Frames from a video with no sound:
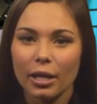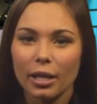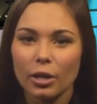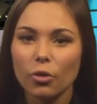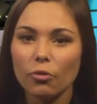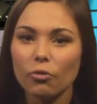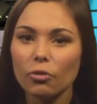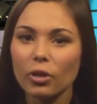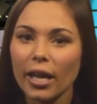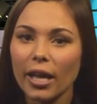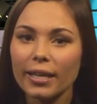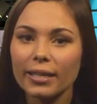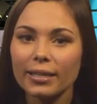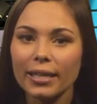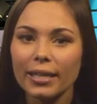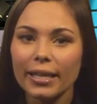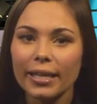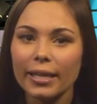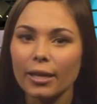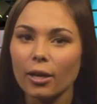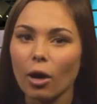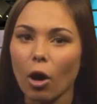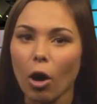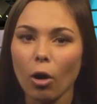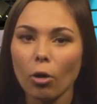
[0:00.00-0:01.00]
You've
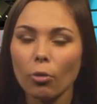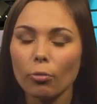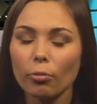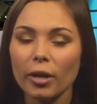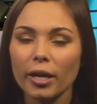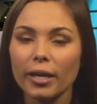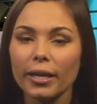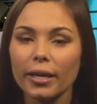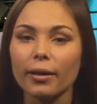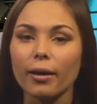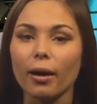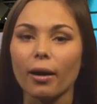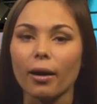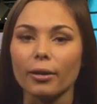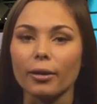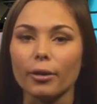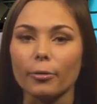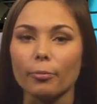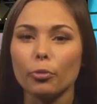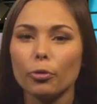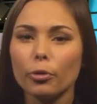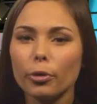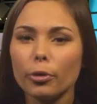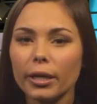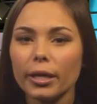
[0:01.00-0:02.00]
likely already gotten a
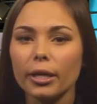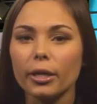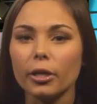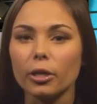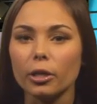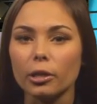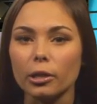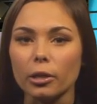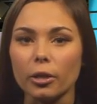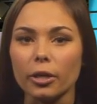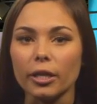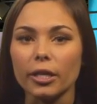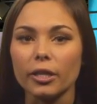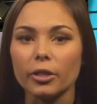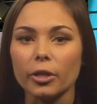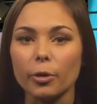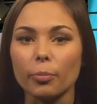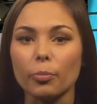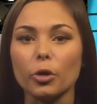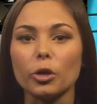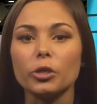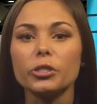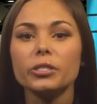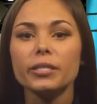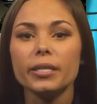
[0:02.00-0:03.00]
pretty good look at their
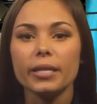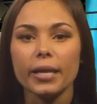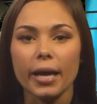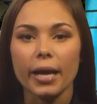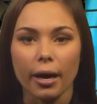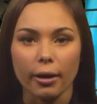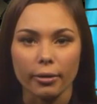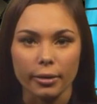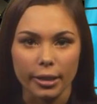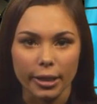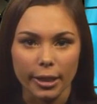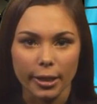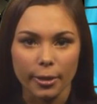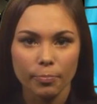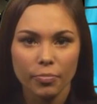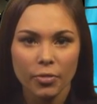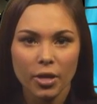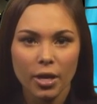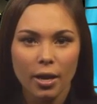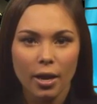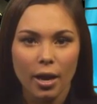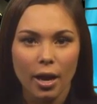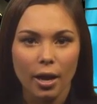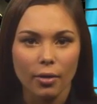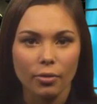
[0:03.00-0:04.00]
personality,
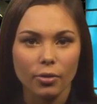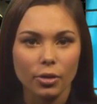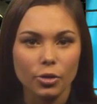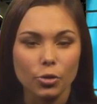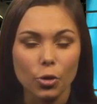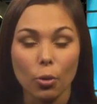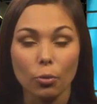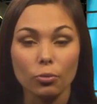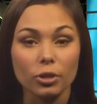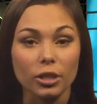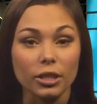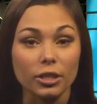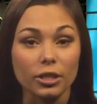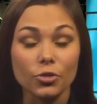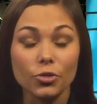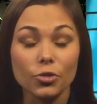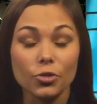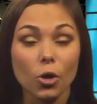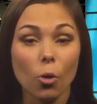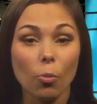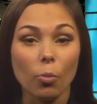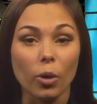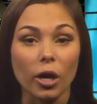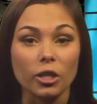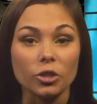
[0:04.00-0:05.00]
and there's only
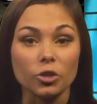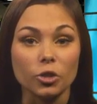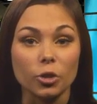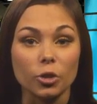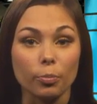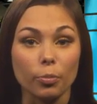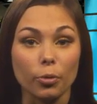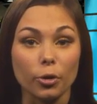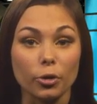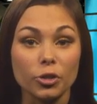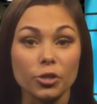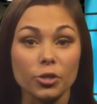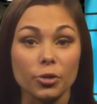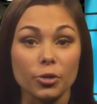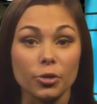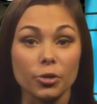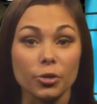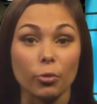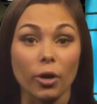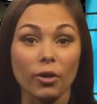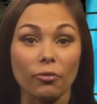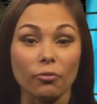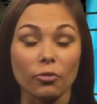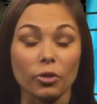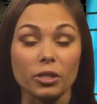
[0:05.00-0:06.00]
so much a personal
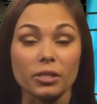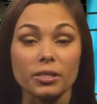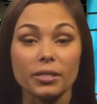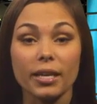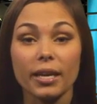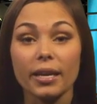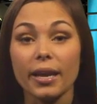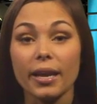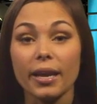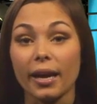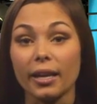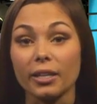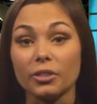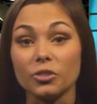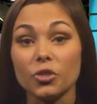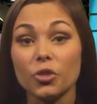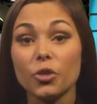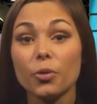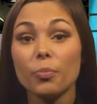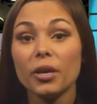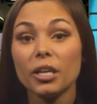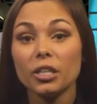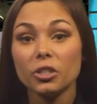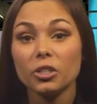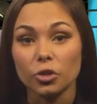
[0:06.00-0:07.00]
reference can add to
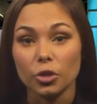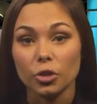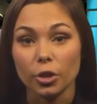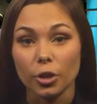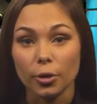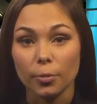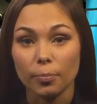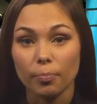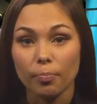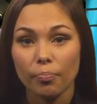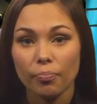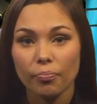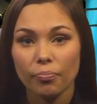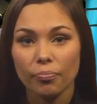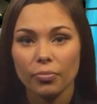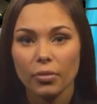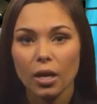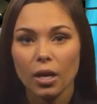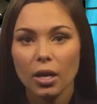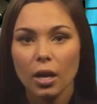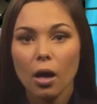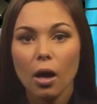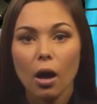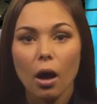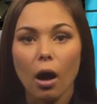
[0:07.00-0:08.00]
the picture.
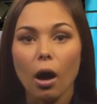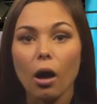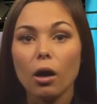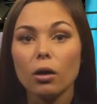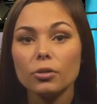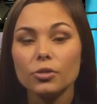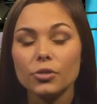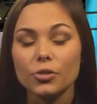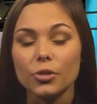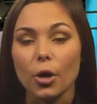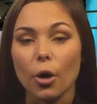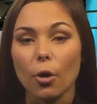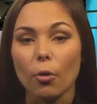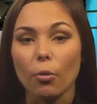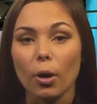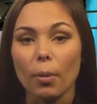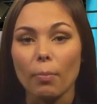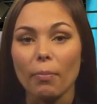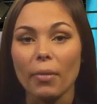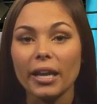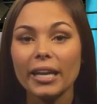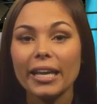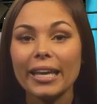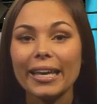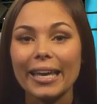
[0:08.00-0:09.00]
Also,
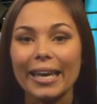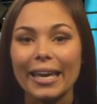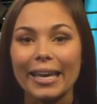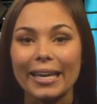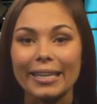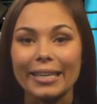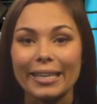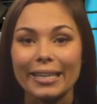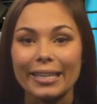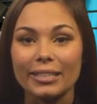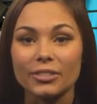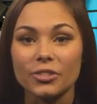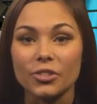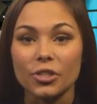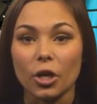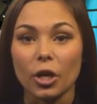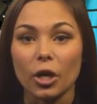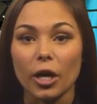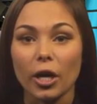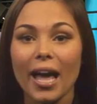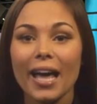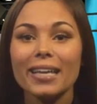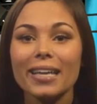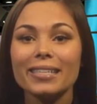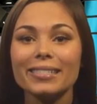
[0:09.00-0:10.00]
many candidates are
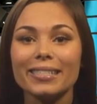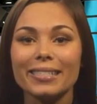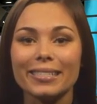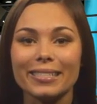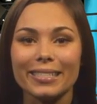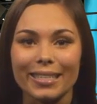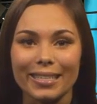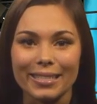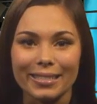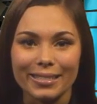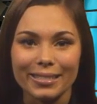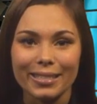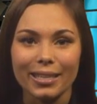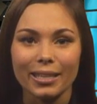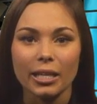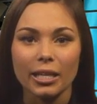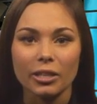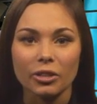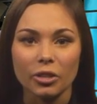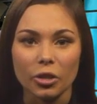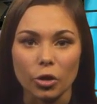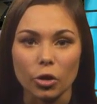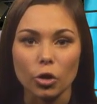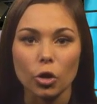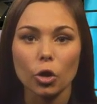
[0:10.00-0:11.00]
hesitant to
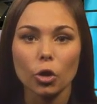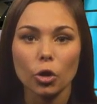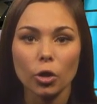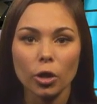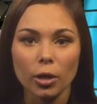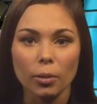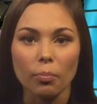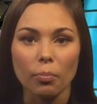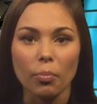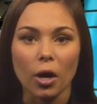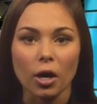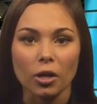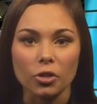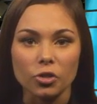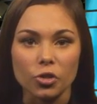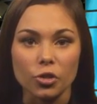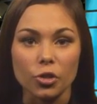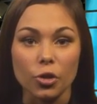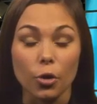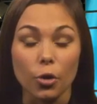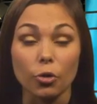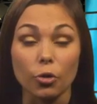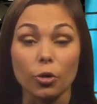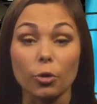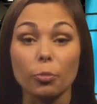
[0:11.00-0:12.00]
let their current boss
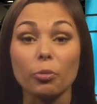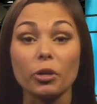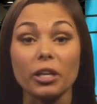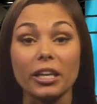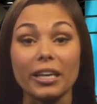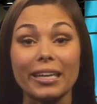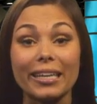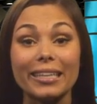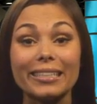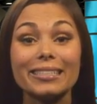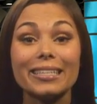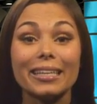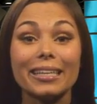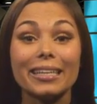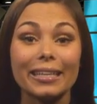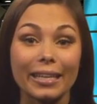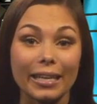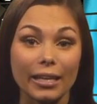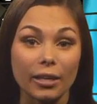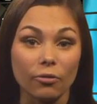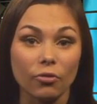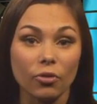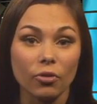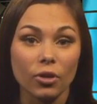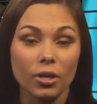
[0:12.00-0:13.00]
know they're planning to
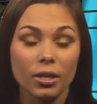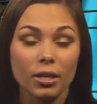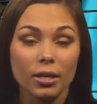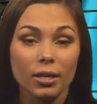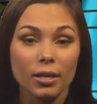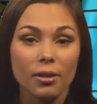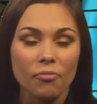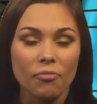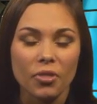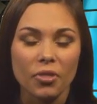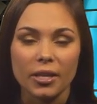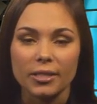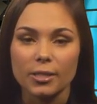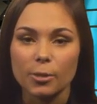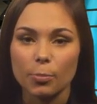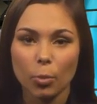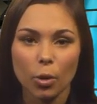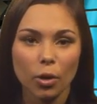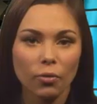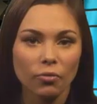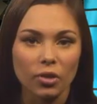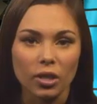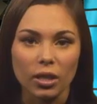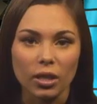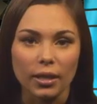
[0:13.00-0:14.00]
leave. That's
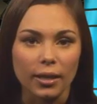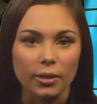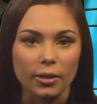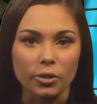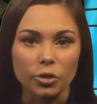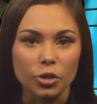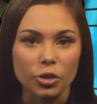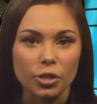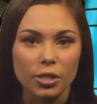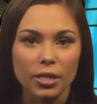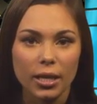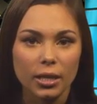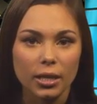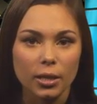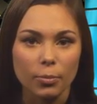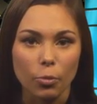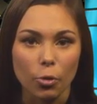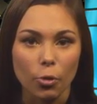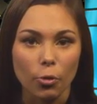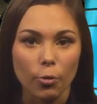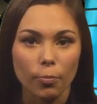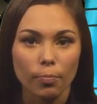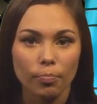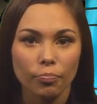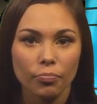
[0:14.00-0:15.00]
perfectly
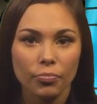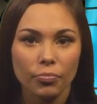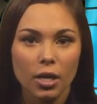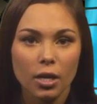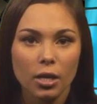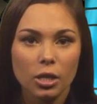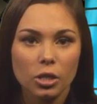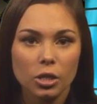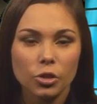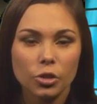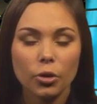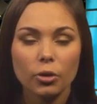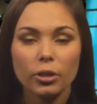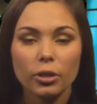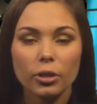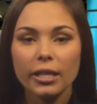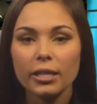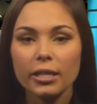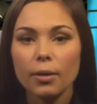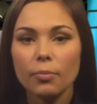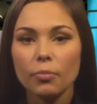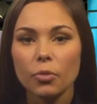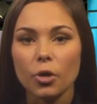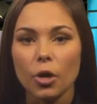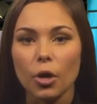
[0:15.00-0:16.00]
understandable. So let
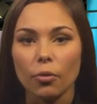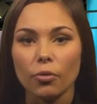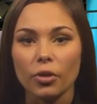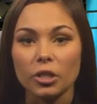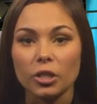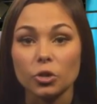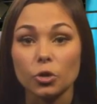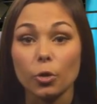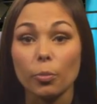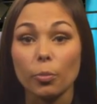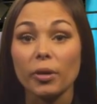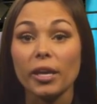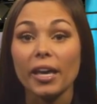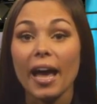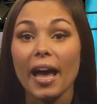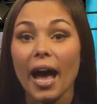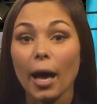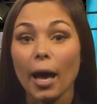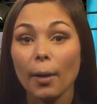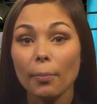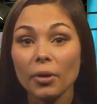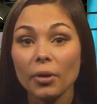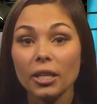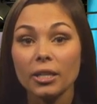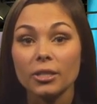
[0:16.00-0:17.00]
them know that you'll be
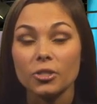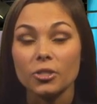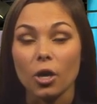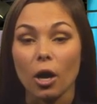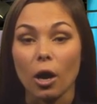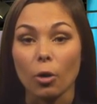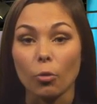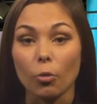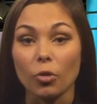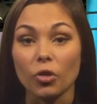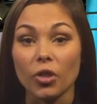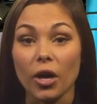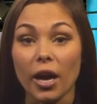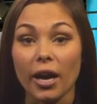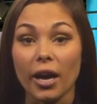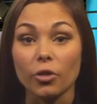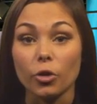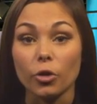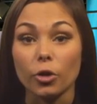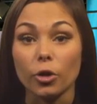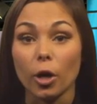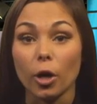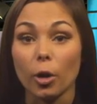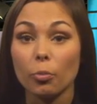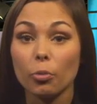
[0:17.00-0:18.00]
happy to talk with
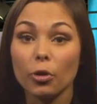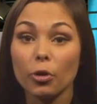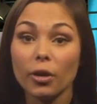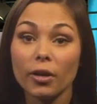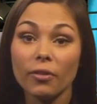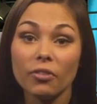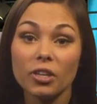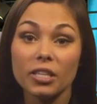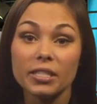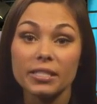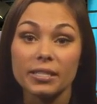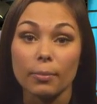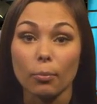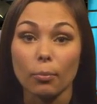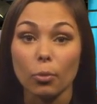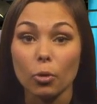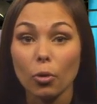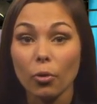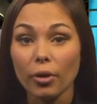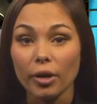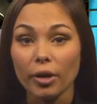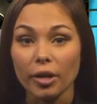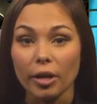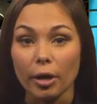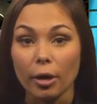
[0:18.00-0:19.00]
either a previous
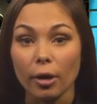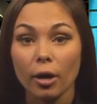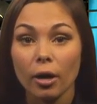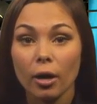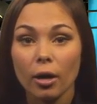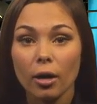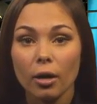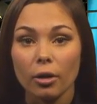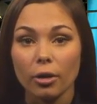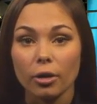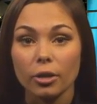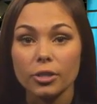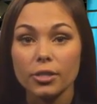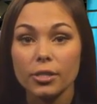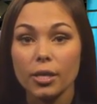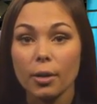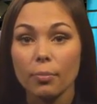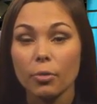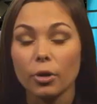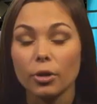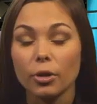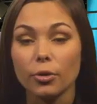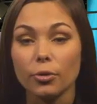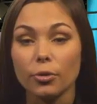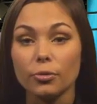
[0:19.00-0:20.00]
employer or
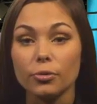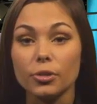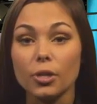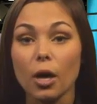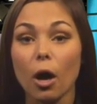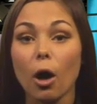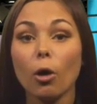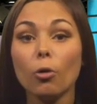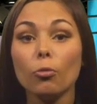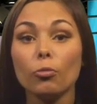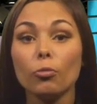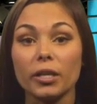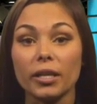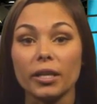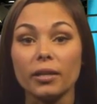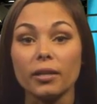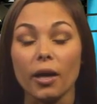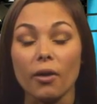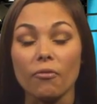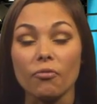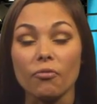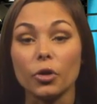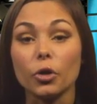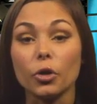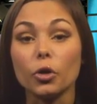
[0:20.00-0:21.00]
someone who's already
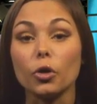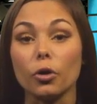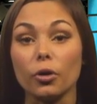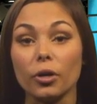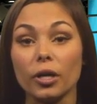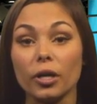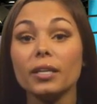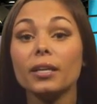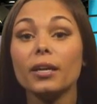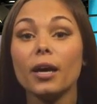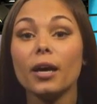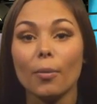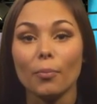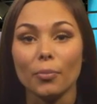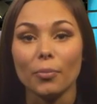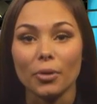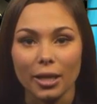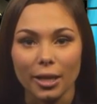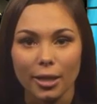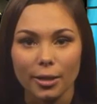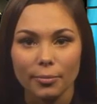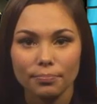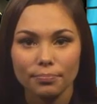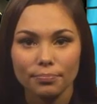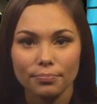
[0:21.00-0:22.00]
left their current
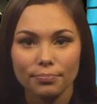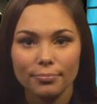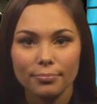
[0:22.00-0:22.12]
company.